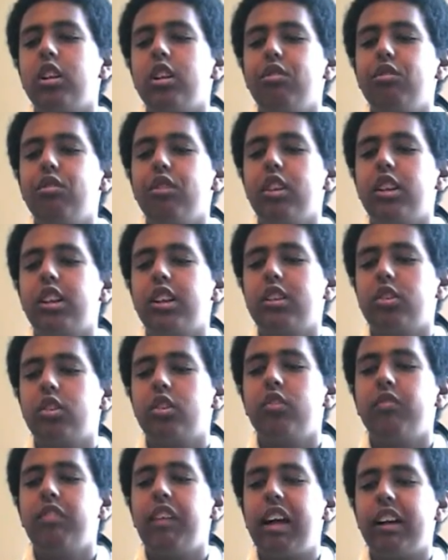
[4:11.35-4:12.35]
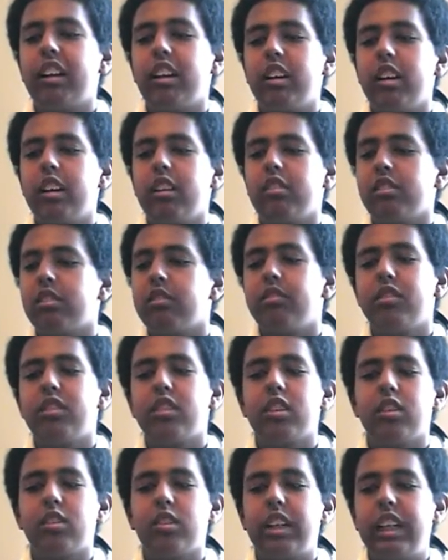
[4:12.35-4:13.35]
of electromagnetism
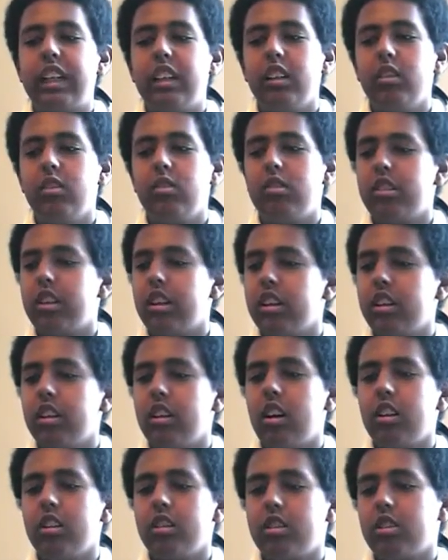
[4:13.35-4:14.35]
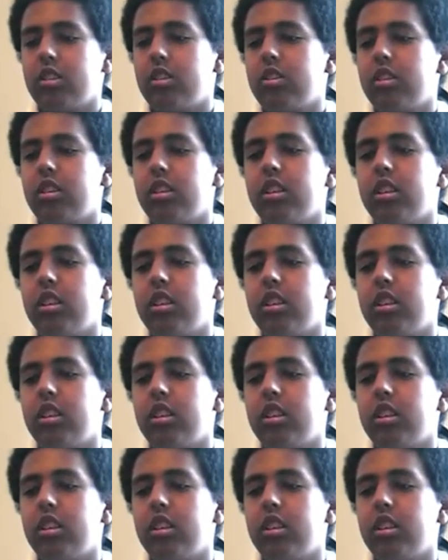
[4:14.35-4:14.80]
to create new technological